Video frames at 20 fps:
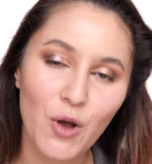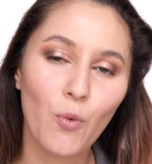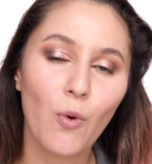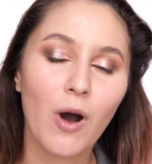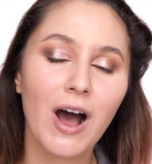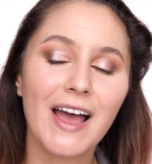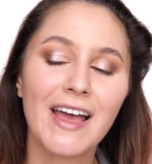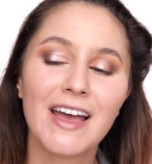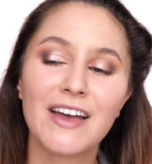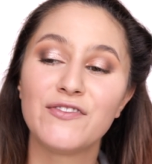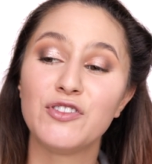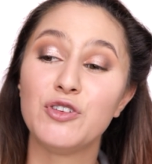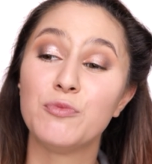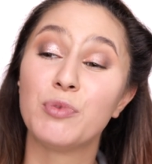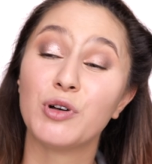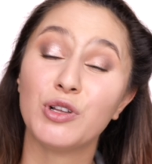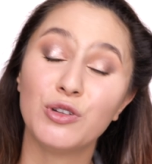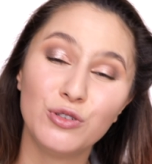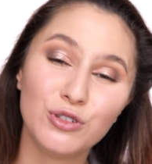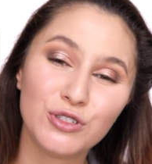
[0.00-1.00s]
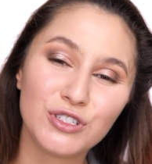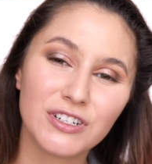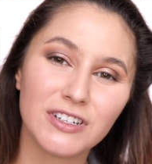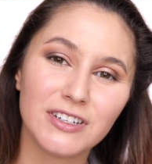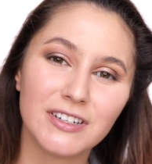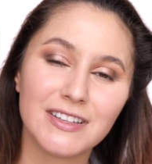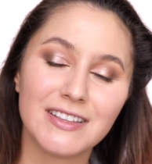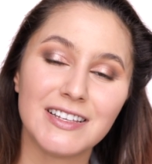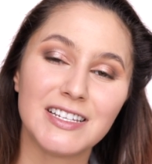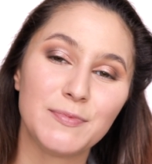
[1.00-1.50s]
Why have you
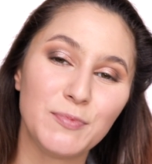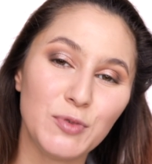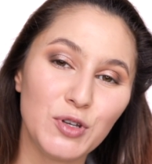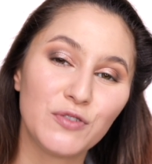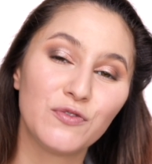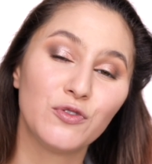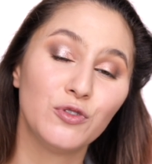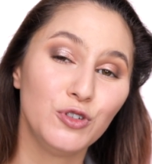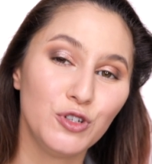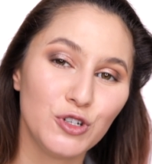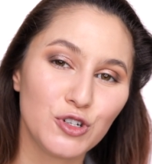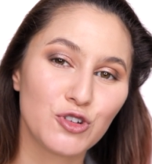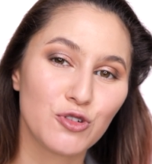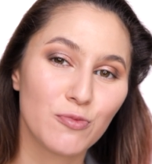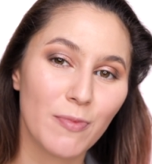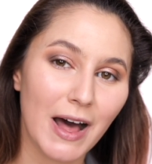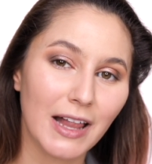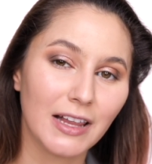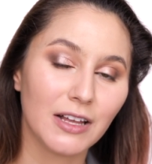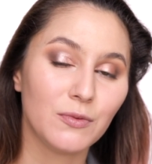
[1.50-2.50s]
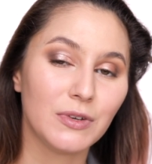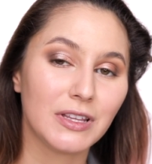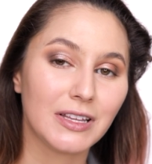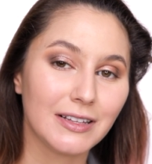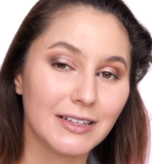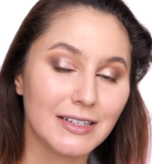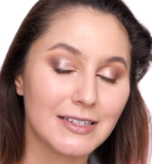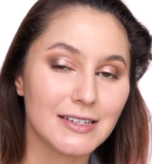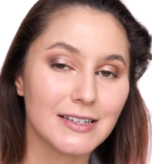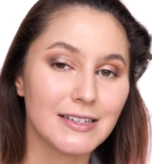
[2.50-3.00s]
polluted this beautiful neutral palette with
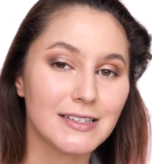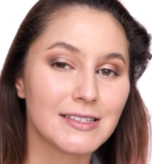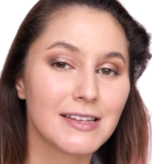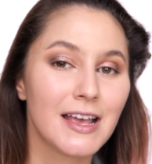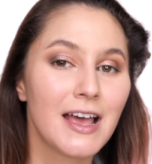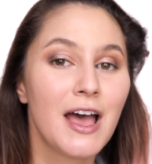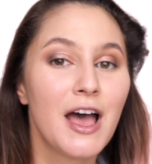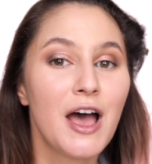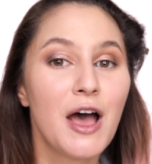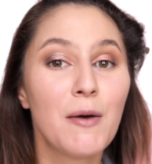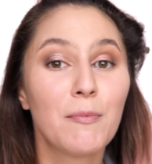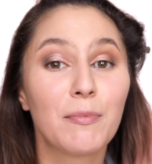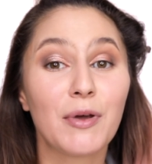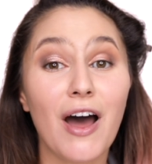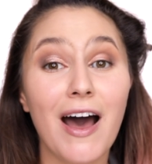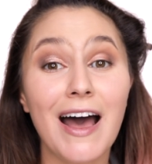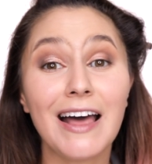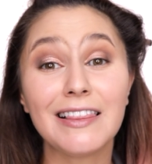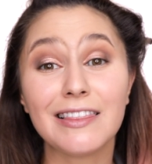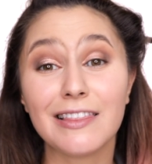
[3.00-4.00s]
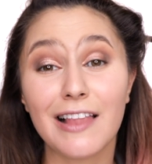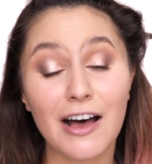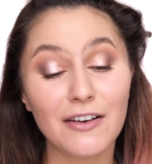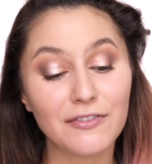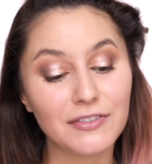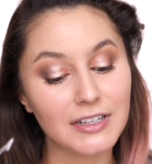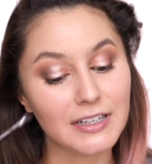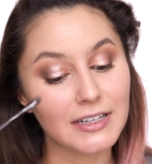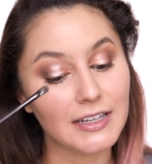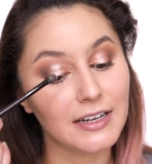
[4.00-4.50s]
glitters? But I
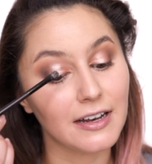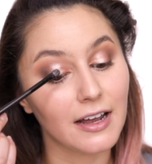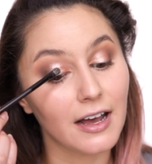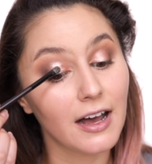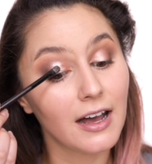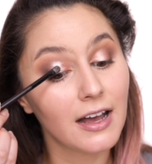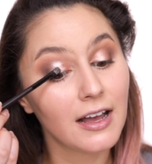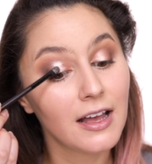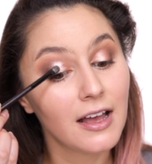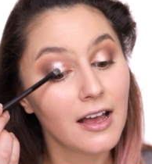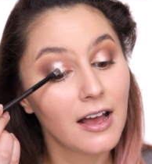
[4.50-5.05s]
love glitter.